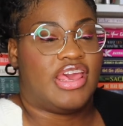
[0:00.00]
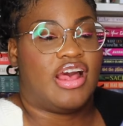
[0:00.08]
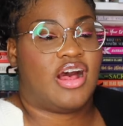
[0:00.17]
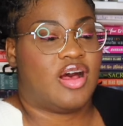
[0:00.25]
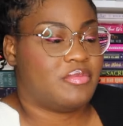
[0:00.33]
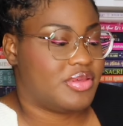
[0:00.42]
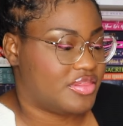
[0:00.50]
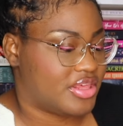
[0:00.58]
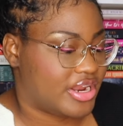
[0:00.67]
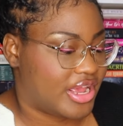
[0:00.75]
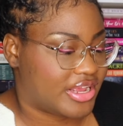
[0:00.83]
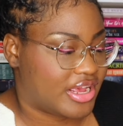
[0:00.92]
And
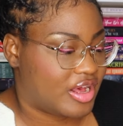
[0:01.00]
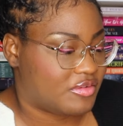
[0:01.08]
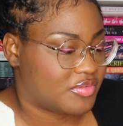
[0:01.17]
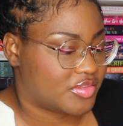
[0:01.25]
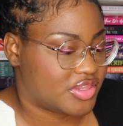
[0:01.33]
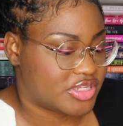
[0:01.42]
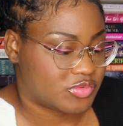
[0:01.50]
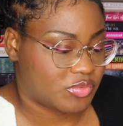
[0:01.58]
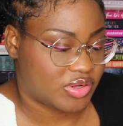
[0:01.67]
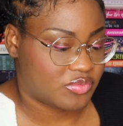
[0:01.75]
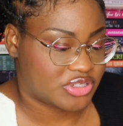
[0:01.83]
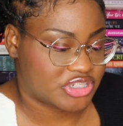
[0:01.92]
then I have this
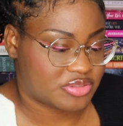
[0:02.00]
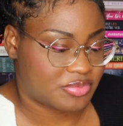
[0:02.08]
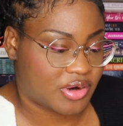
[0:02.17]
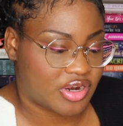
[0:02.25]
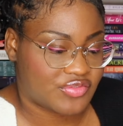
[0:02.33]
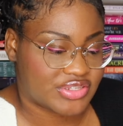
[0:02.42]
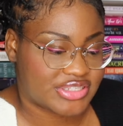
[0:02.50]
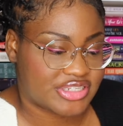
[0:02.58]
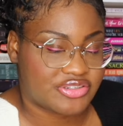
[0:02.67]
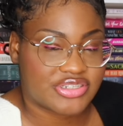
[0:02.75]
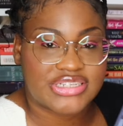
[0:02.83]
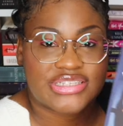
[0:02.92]
one, which is part of a
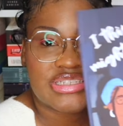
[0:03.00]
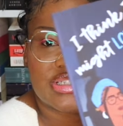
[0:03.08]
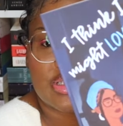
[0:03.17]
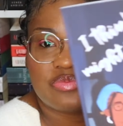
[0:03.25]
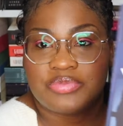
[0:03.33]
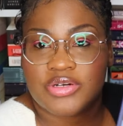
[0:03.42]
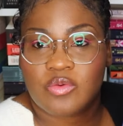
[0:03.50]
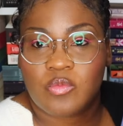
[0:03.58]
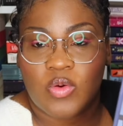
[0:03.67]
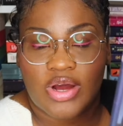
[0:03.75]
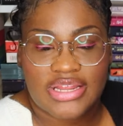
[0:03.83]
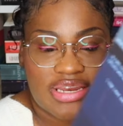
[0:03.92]
series. This is book
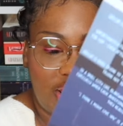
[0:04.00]
one